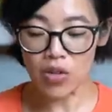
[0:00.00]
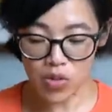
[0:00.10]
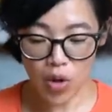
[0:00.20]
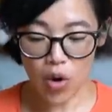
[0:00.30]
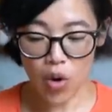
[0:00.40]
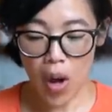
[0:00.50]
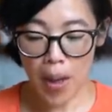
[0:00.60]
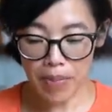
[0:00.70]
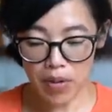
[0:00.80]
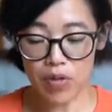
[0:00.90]
so
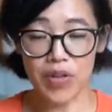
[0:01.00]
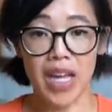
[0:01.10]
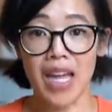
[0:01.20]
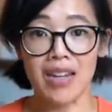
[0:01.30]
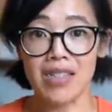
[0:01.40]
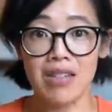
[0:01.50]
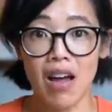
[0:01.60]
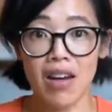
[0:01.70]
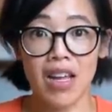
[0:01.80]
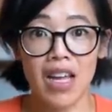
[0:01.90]
beautifully, and it's
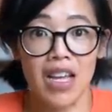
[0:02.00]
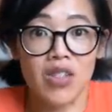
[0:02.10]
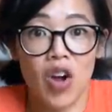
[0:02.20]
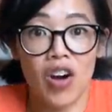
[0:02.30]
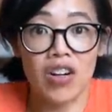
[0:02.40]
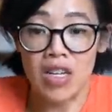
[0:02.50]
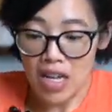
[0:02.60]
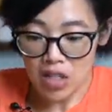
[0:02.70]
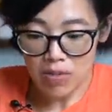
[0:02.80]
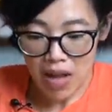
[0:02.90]
not as hard
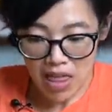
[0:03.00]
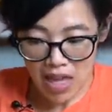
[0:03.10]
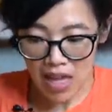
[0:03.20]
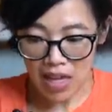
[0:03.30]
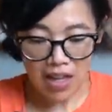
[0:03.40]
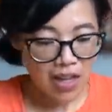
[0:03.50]
as you might think.